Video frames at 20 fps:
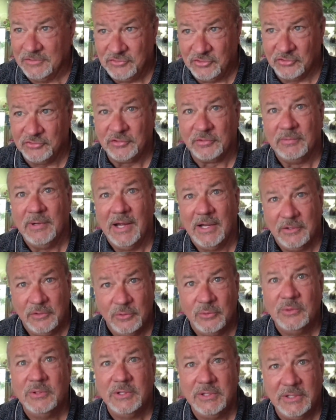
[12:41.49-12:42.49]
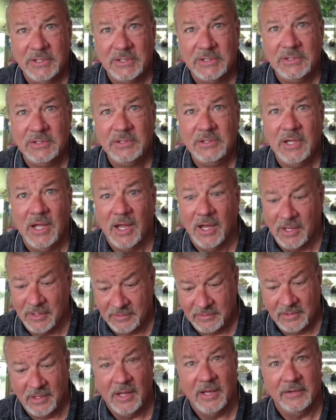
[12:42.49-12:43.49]
Just around Hua Hin
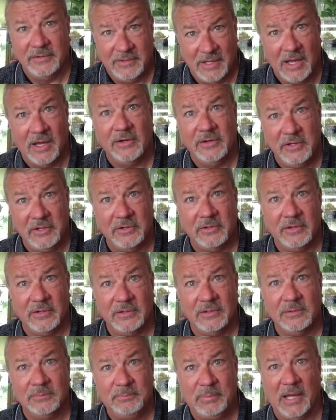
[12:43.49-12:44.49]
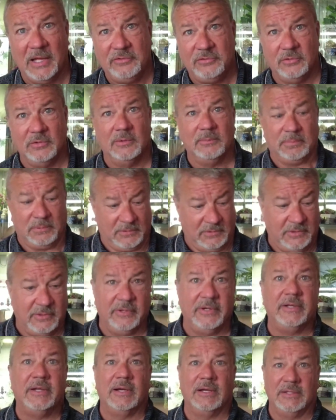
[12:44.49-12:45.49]
and down here to Prachuap,
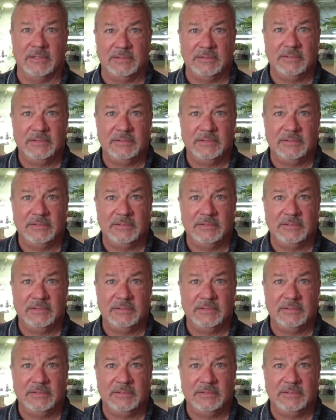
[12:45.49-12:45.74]
Prachuap.